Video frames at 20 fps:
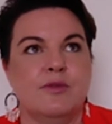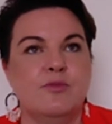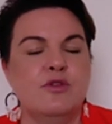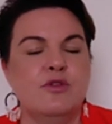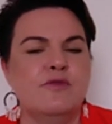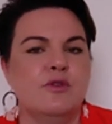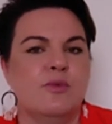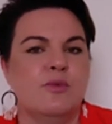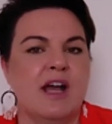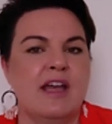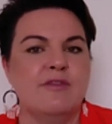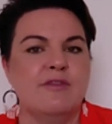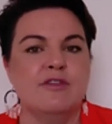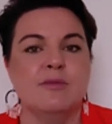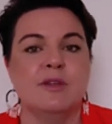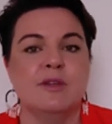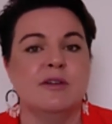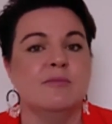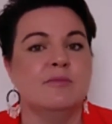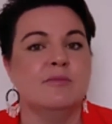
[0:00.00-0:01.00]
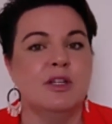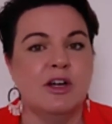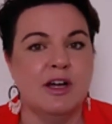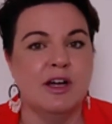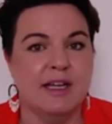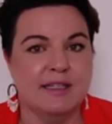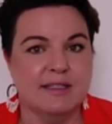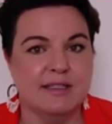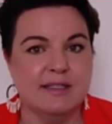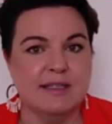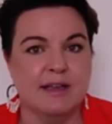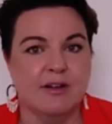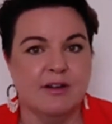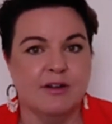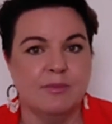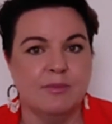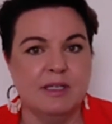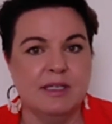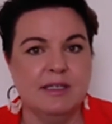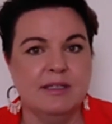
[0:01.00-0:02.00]
away from compliance
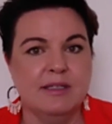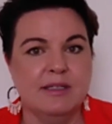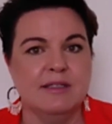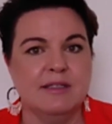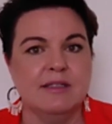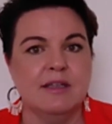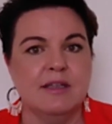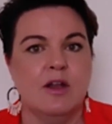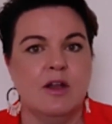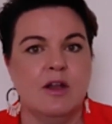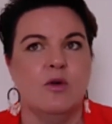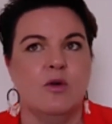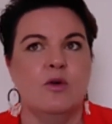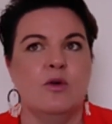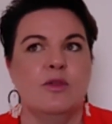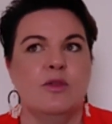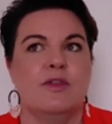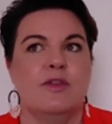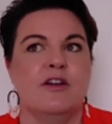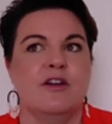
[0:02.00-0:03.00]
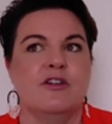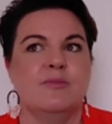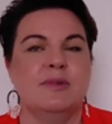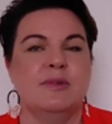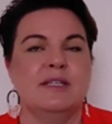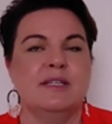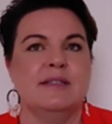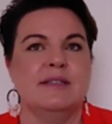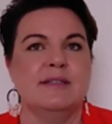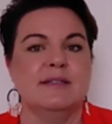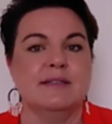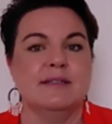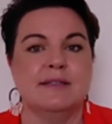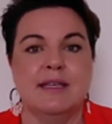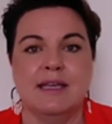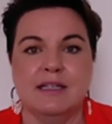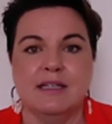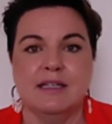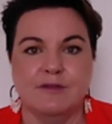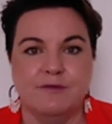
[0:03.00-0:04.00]
therapies or therapies that
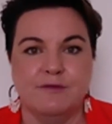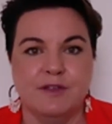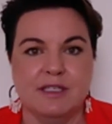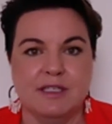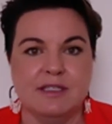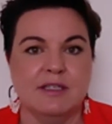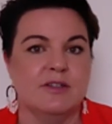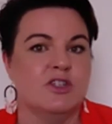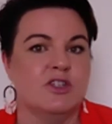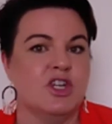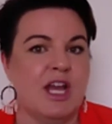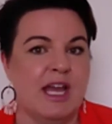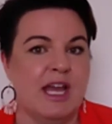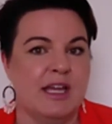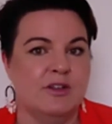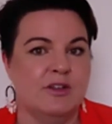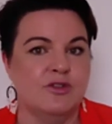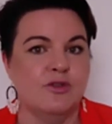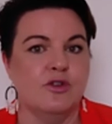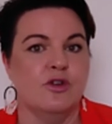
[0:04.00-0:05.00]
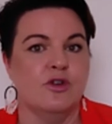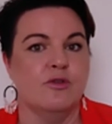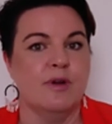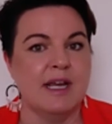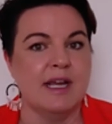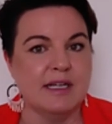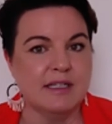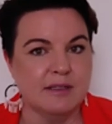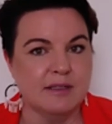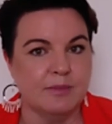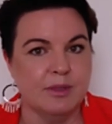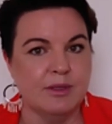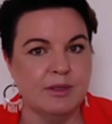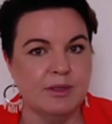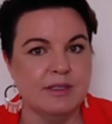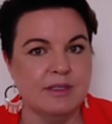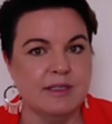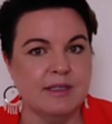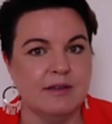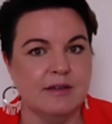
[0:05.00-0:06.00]
seek to fix and change or correct a
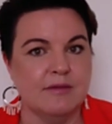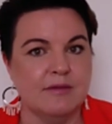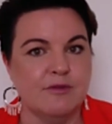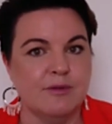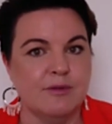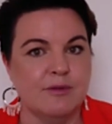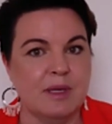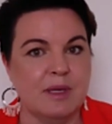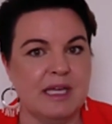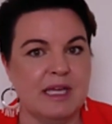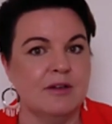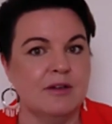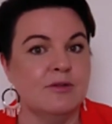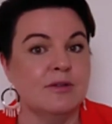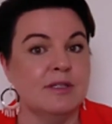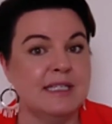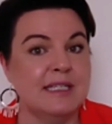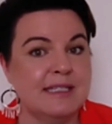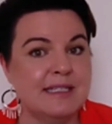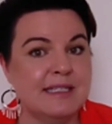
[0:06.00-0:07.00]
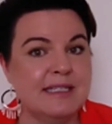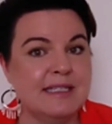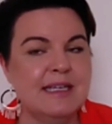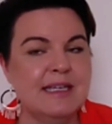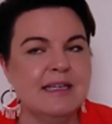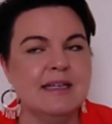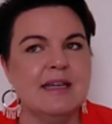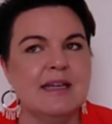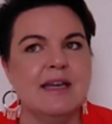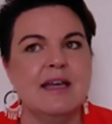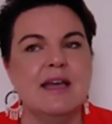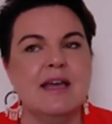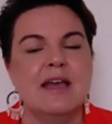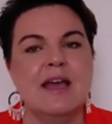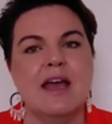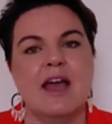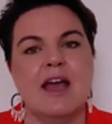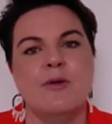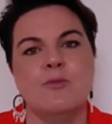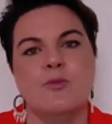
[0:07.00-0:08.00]
person from being autistic,
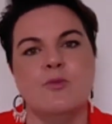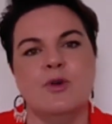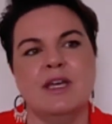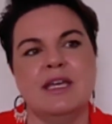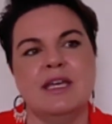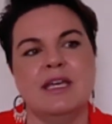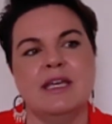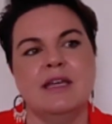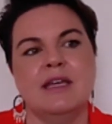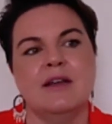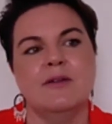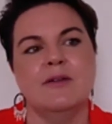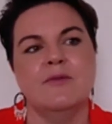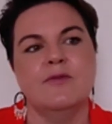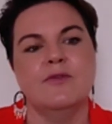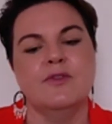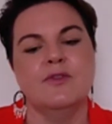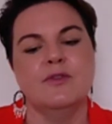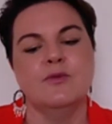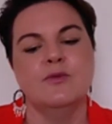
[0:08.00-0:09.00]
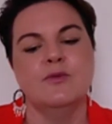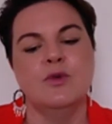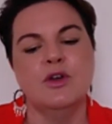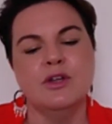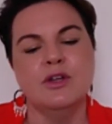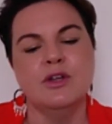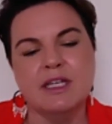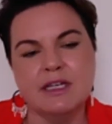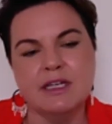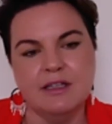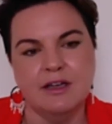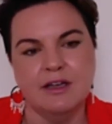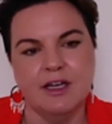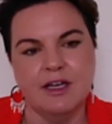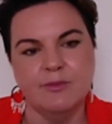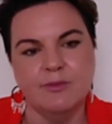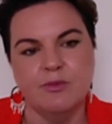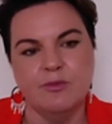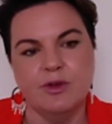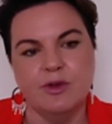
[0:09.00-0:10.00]
and we work in
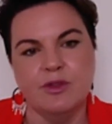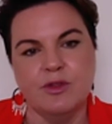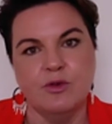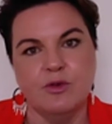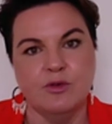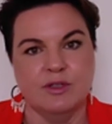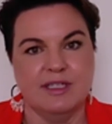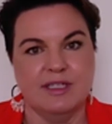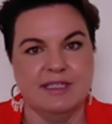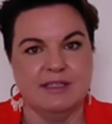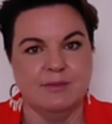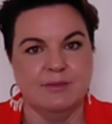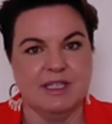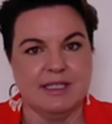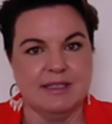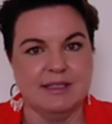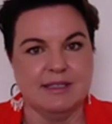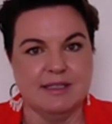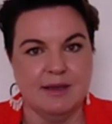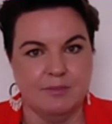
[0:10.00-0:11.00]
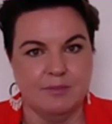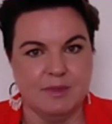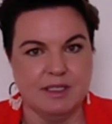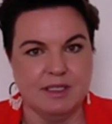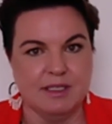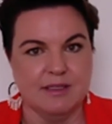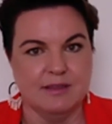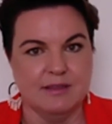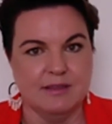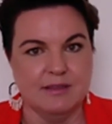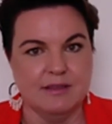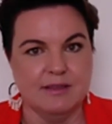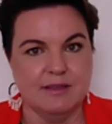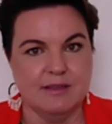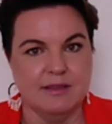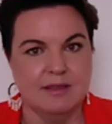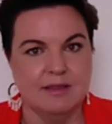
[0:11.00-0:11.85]
alignment with autism acceptance.